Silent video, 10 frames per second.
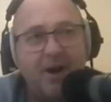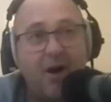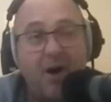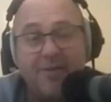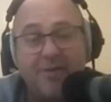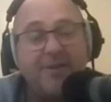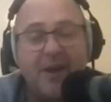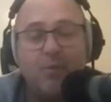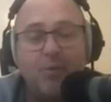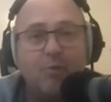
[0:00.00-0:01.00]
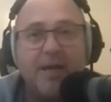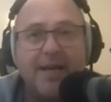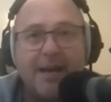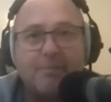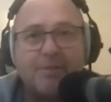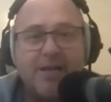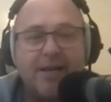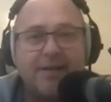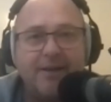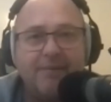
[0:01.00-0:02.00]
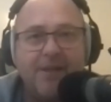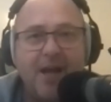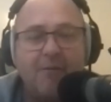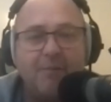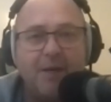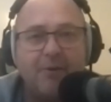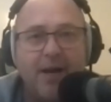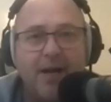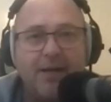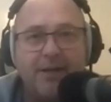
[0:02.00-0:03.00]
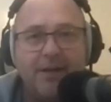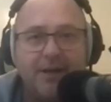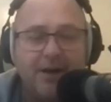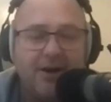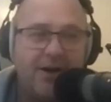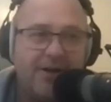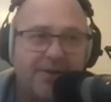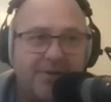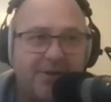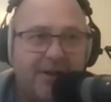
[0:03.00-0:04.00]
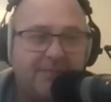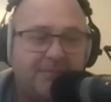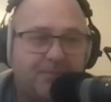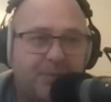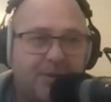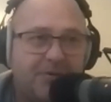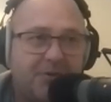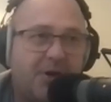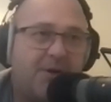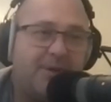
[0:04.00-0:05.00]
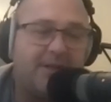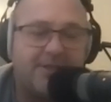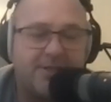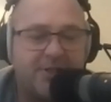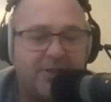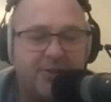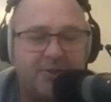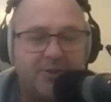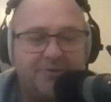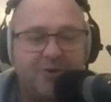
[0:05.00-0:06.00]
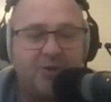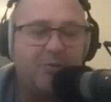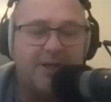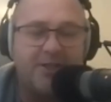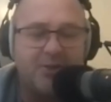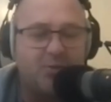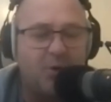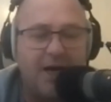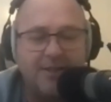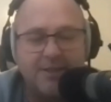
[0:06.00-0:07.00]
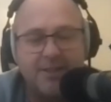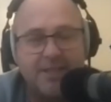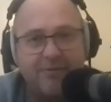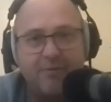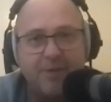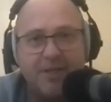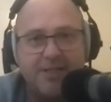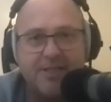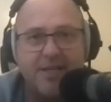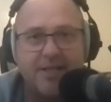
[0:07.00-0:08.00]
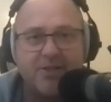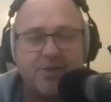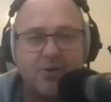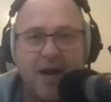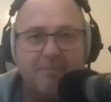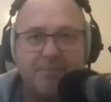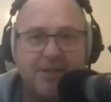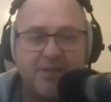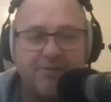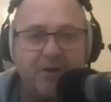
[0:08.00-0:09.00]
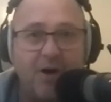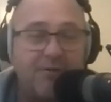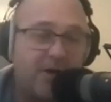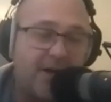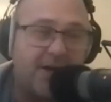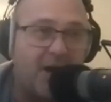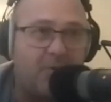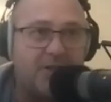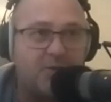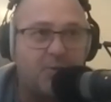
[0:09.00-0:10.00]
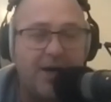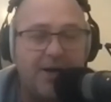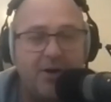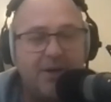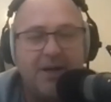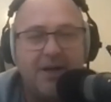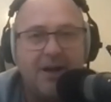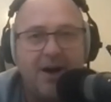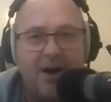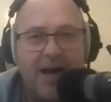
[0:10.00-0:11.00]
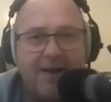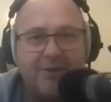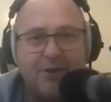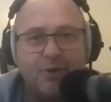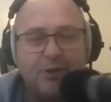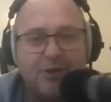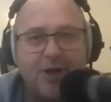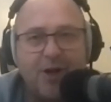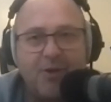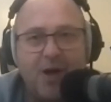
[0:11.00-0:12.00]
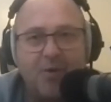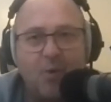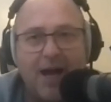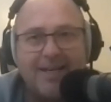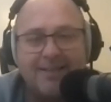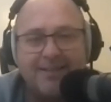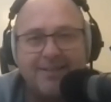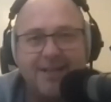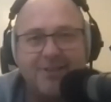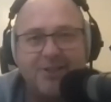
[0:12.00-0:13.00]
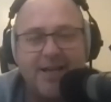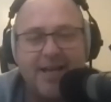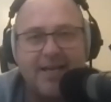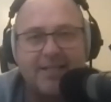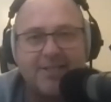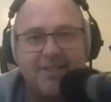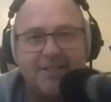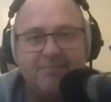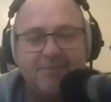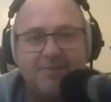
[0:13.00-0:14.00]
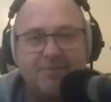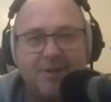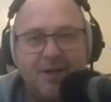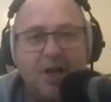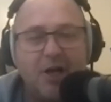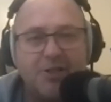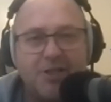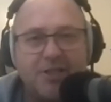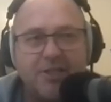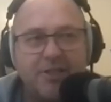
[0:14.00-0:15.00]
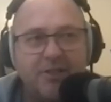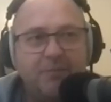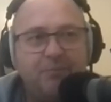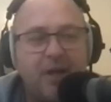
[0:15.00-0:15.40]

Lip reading: I think there will be an upset in the opening round. I either think 3 beats 2, 4 beats 1, 7 beats 6, or 8 beats 5. I don't know which one. I haven't looked, and I'll wait and check out teams closer to.